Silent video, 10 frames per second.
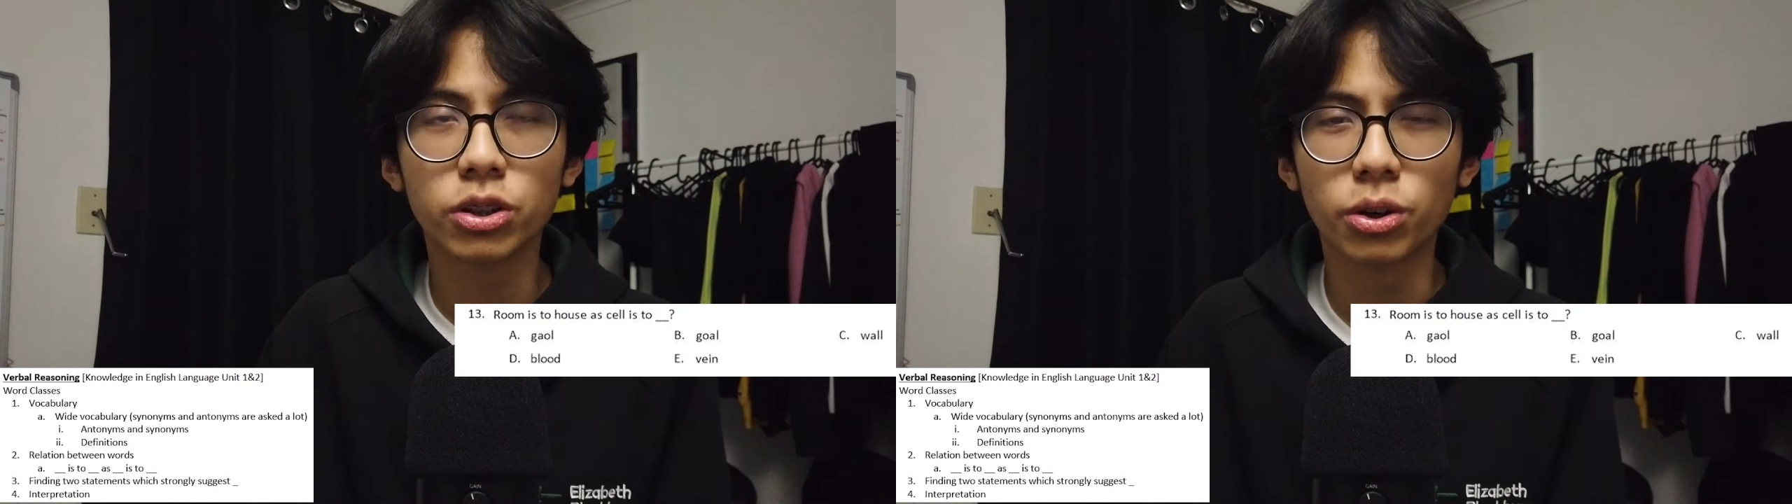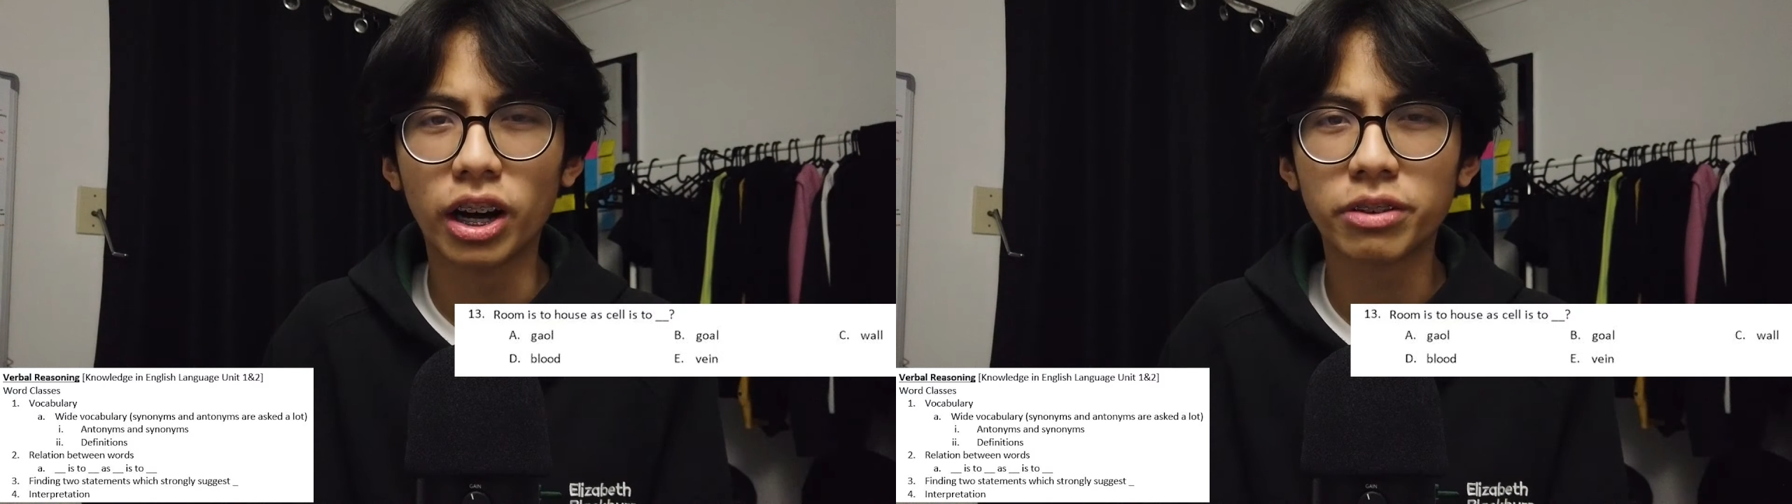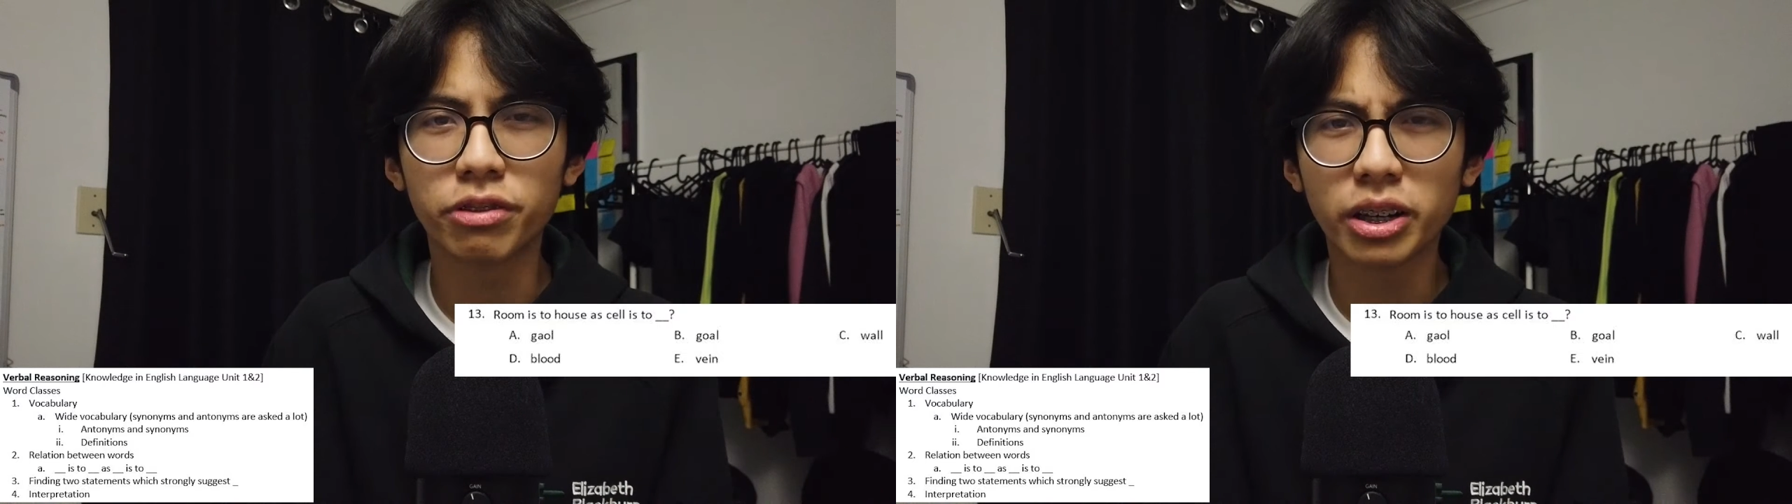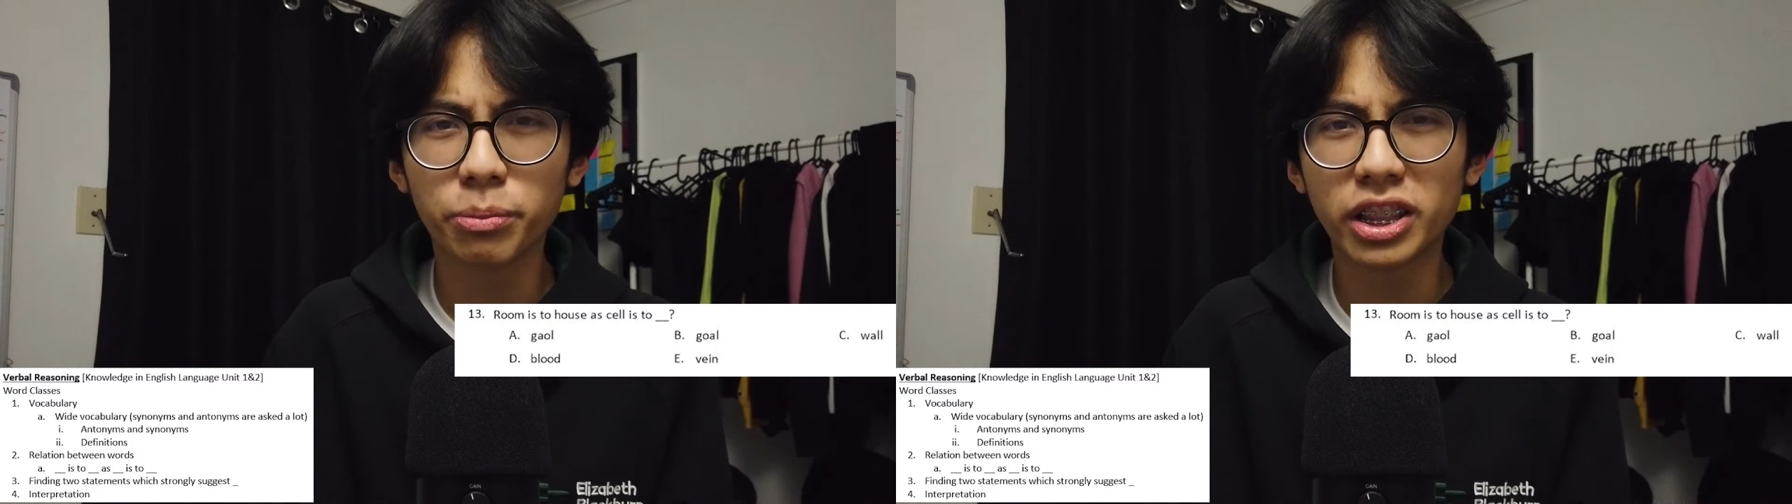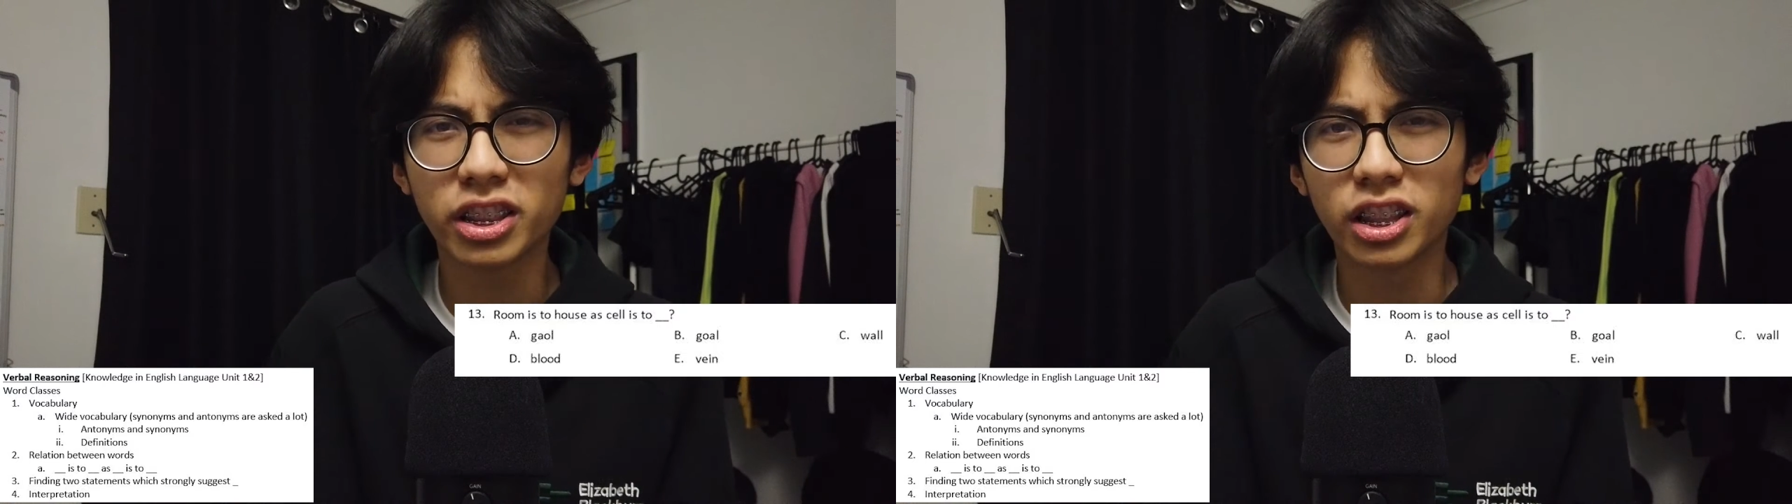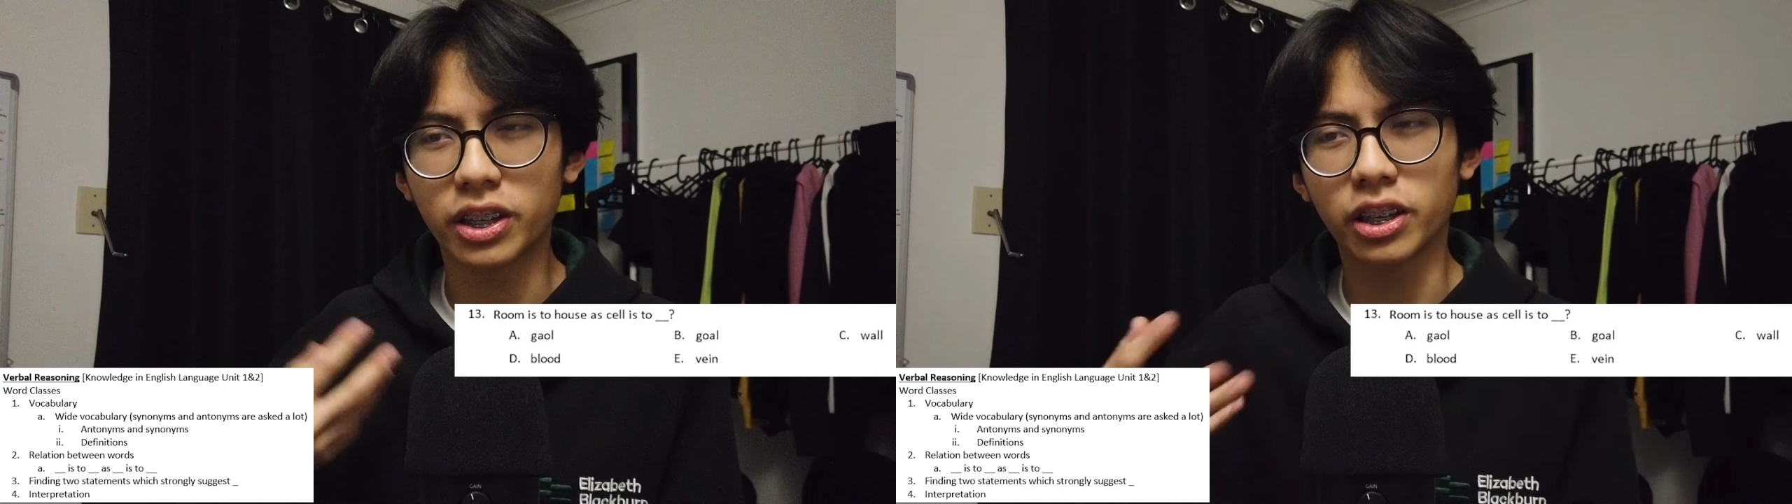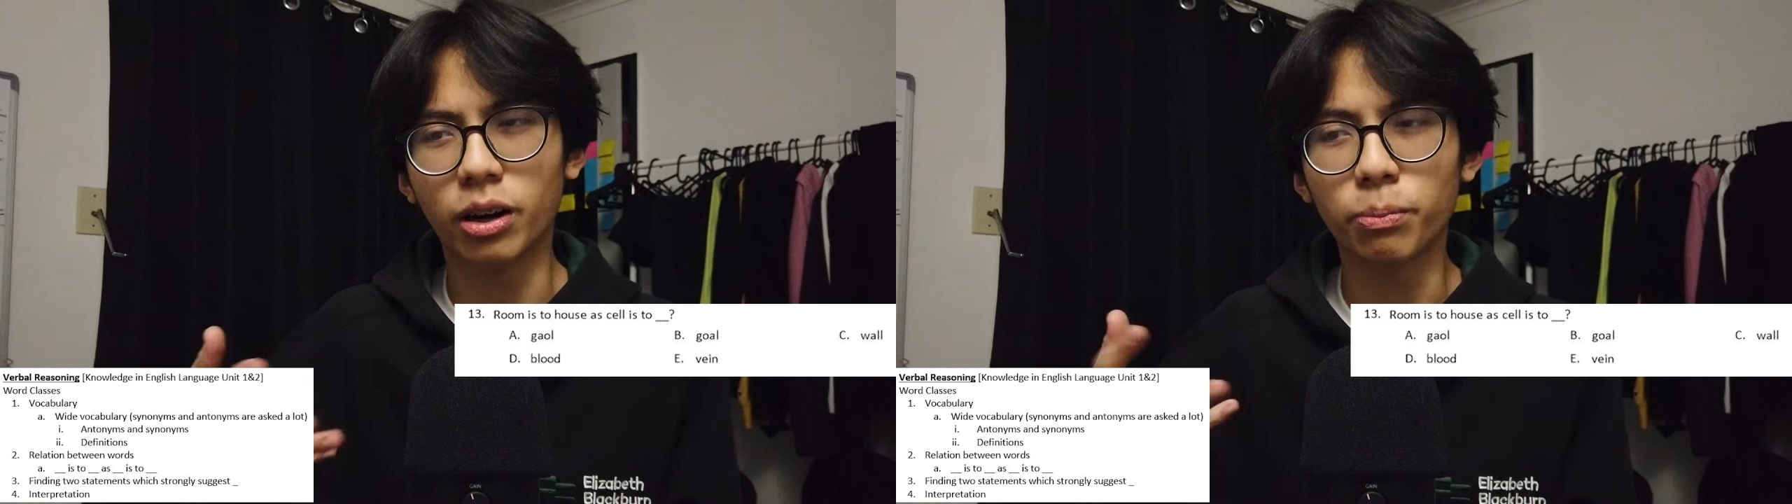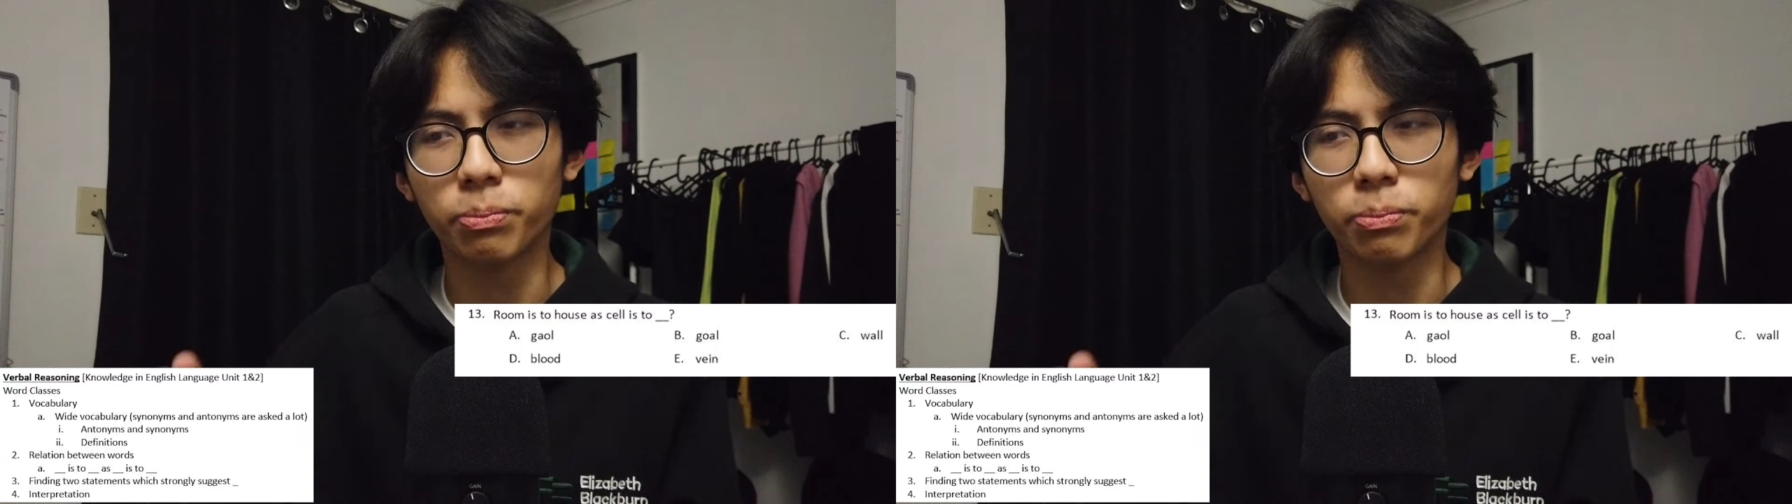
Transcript: So I'd recommend picking up